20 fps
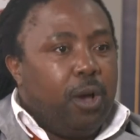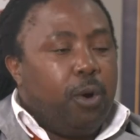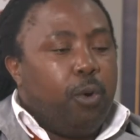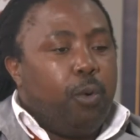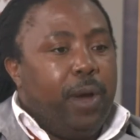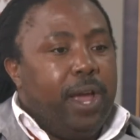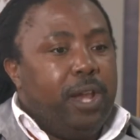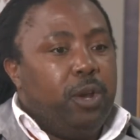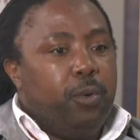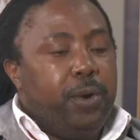
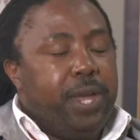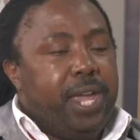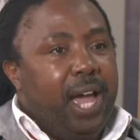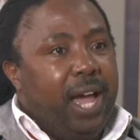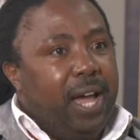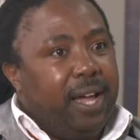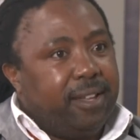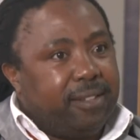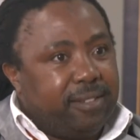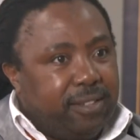When we
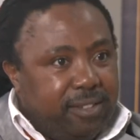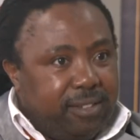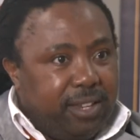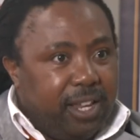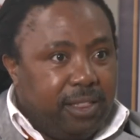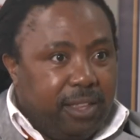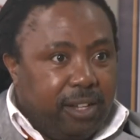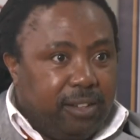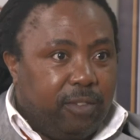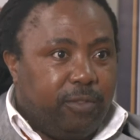are
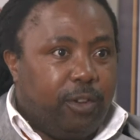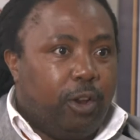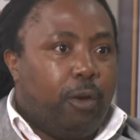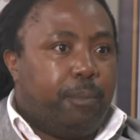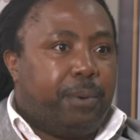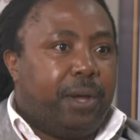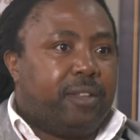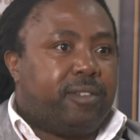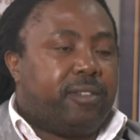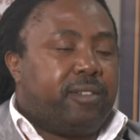assisting the
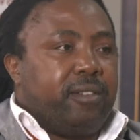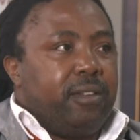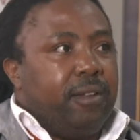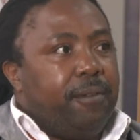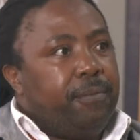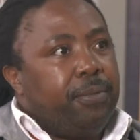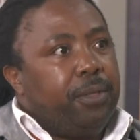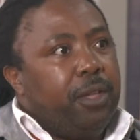developers,